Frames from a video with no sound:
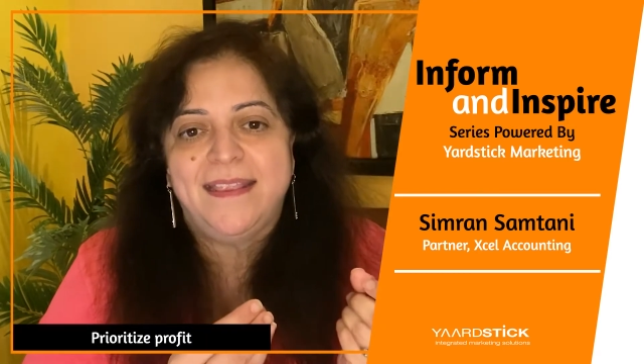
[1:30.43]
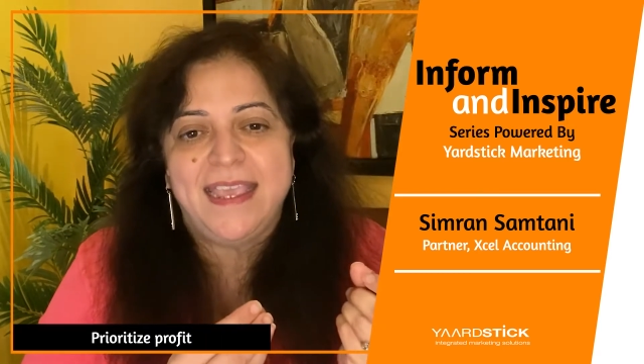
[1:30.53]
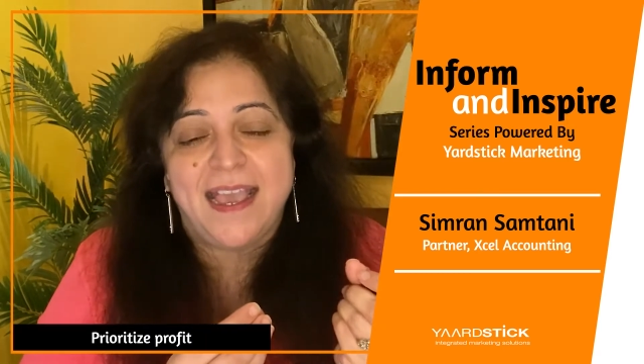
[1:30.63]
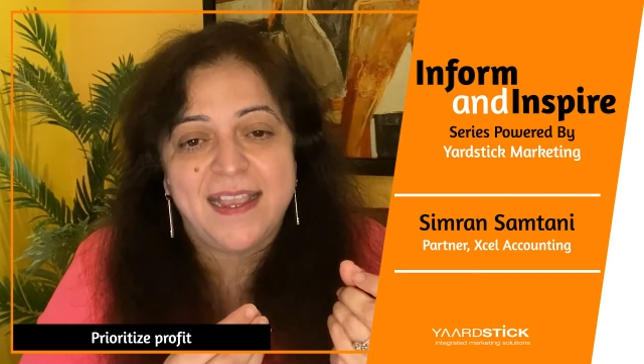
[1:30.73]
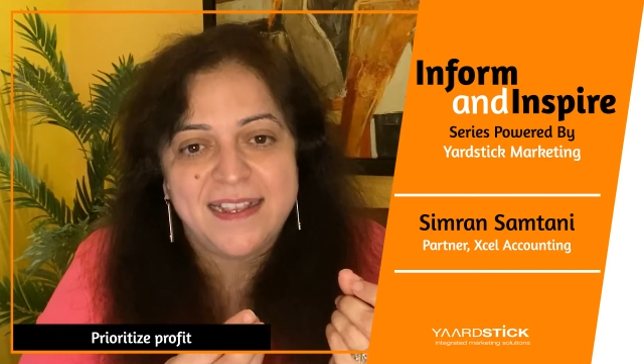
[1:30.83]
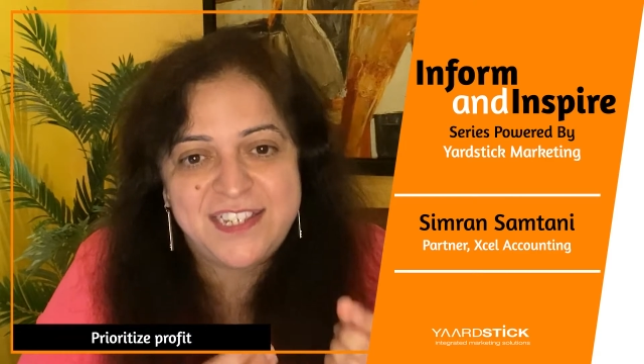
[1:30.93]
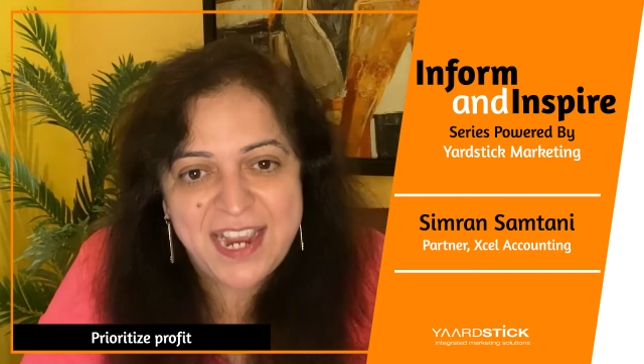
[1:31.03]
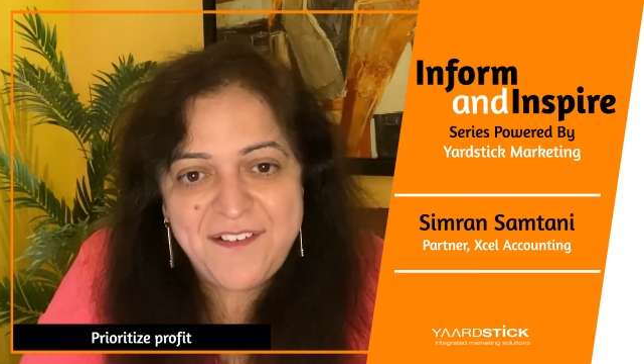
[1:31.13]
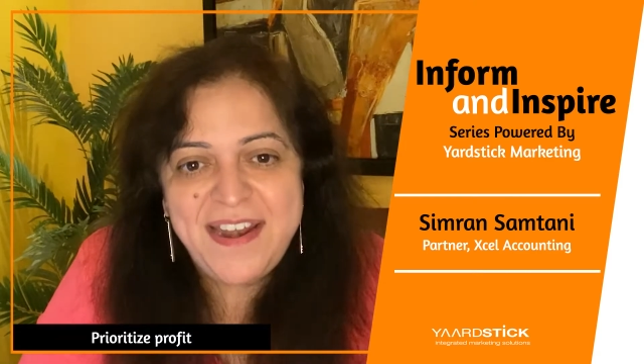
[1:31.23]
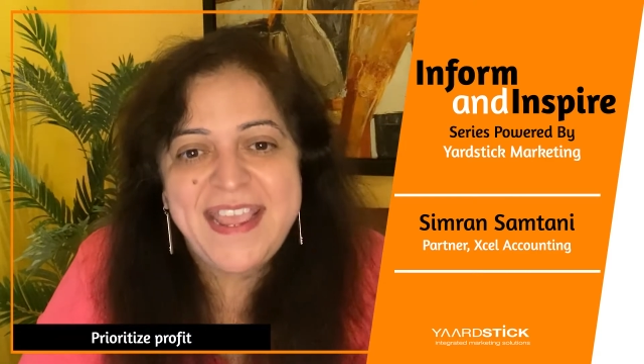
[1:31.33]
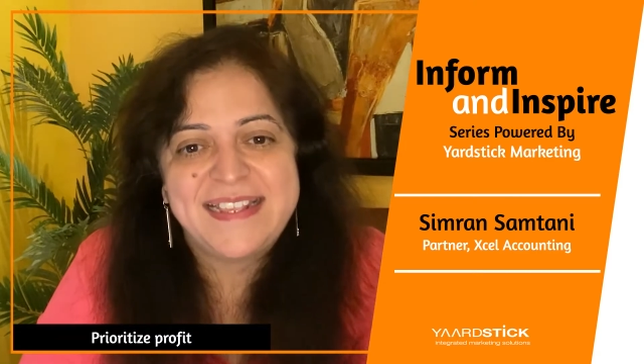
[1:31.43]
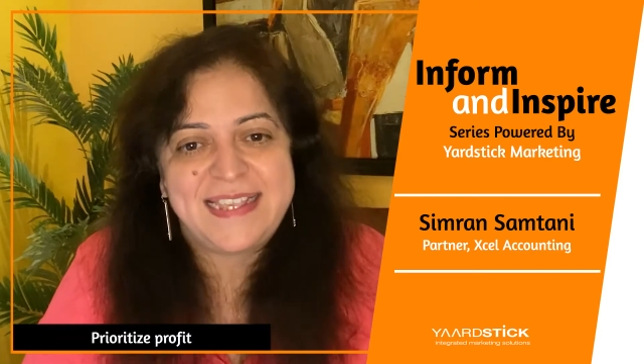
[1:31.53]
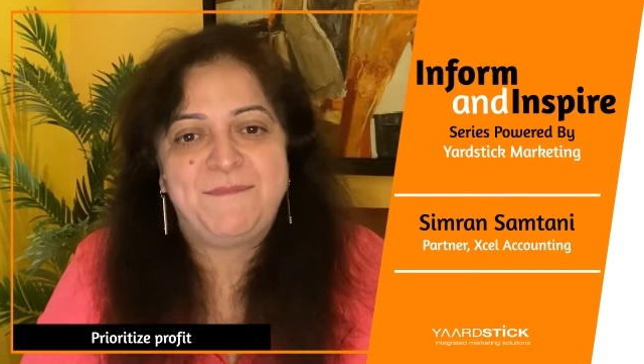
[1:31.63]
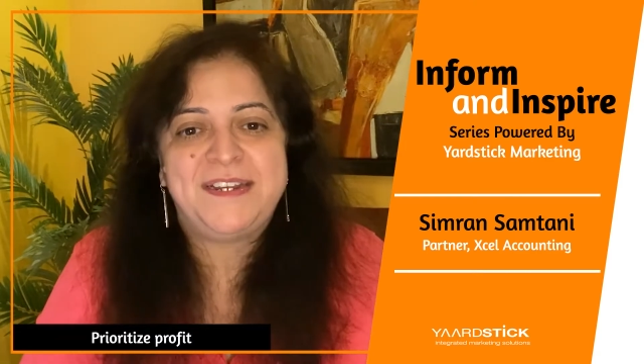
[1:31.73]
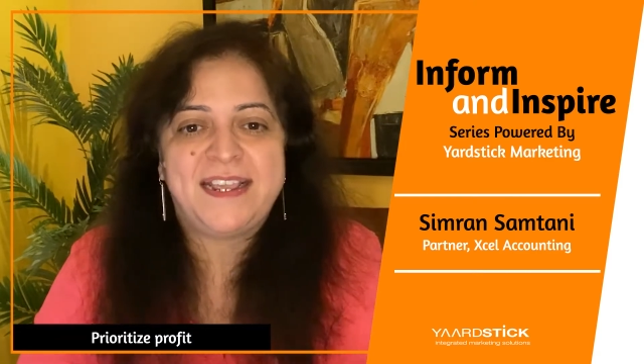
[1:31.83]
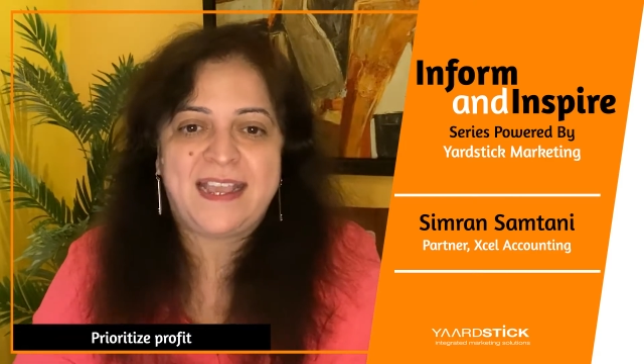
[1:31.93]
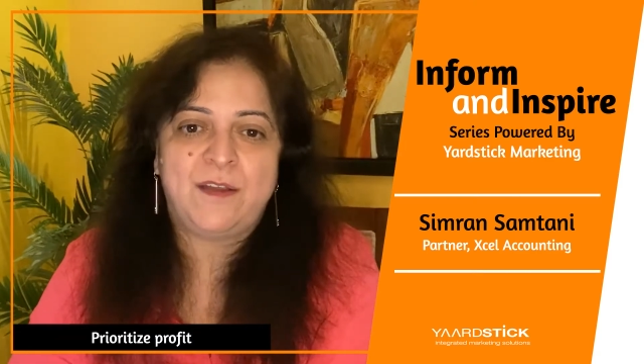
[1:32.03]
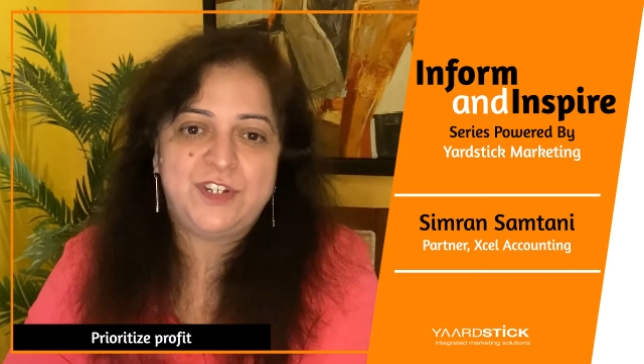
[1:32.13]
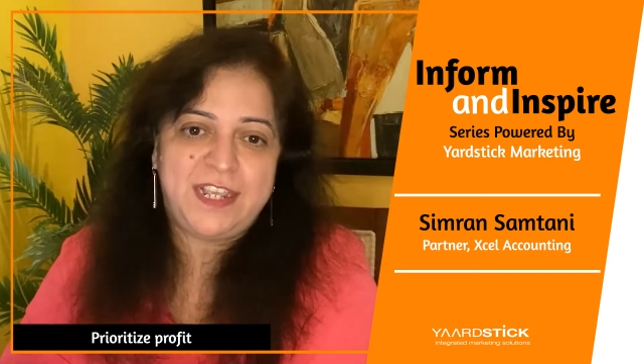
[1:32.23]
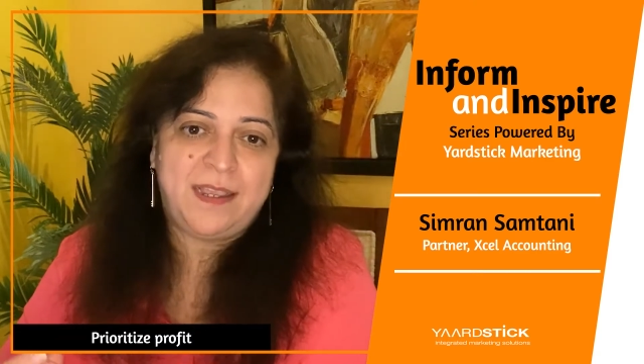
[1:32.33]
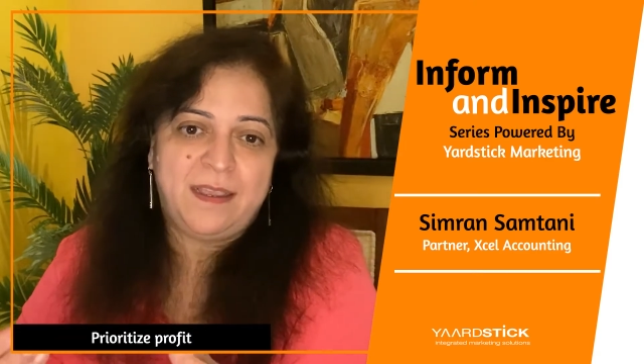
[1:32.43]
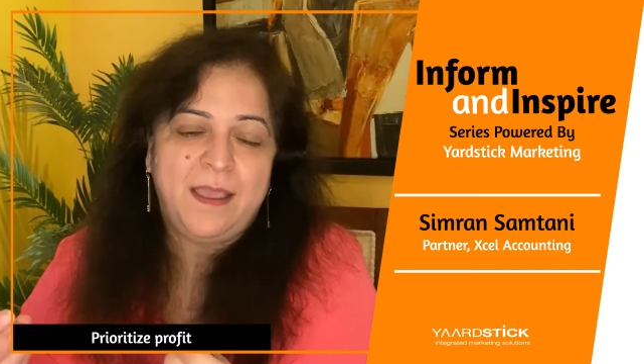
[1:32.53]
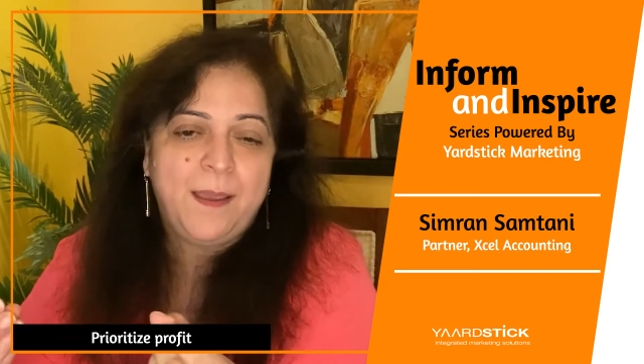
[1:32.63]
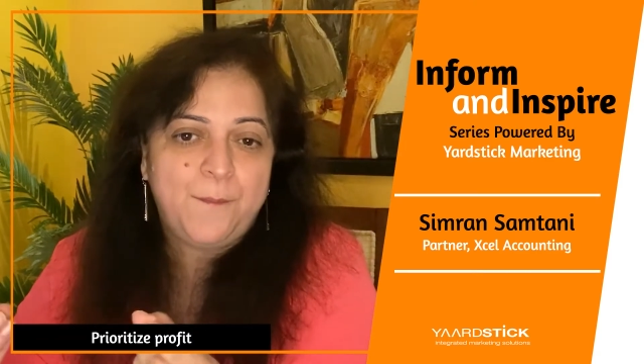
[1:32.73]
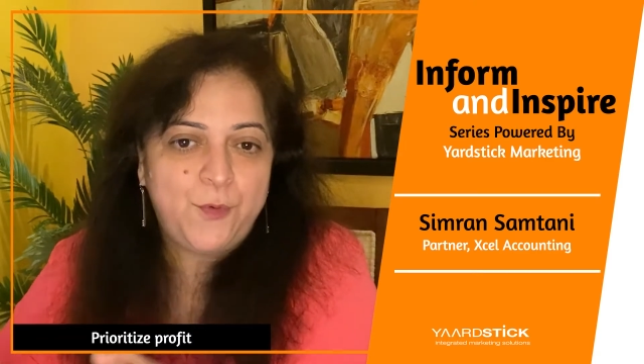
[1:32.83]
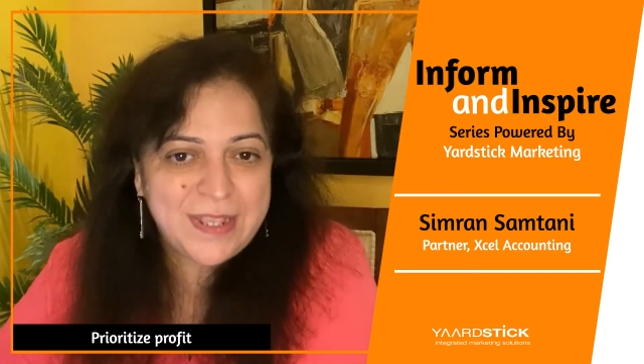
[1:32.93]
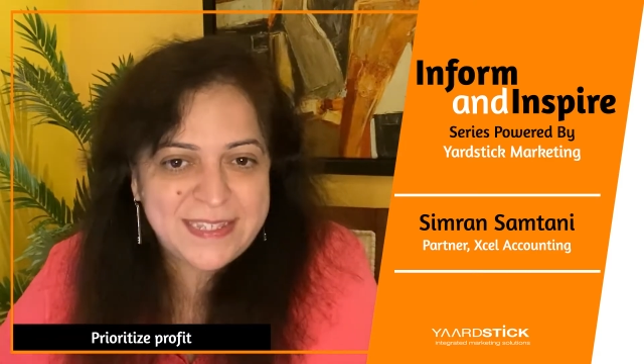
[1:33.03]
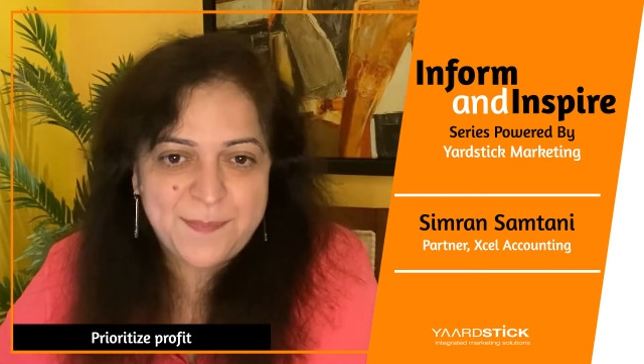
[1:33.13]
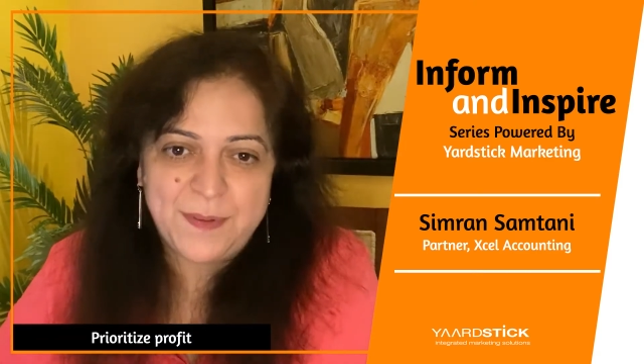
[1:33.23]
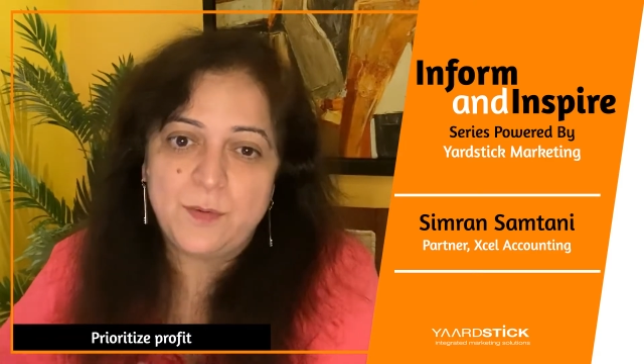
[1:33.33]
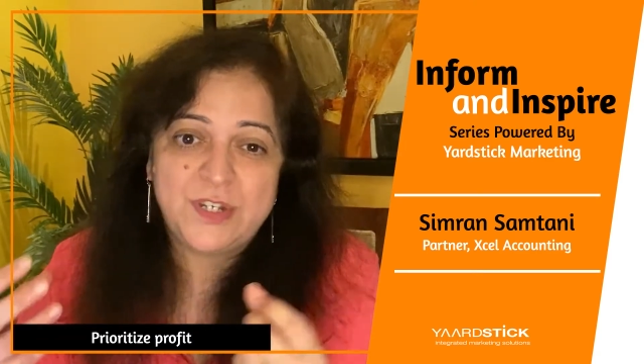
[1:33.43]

The generally accepted accounting principle,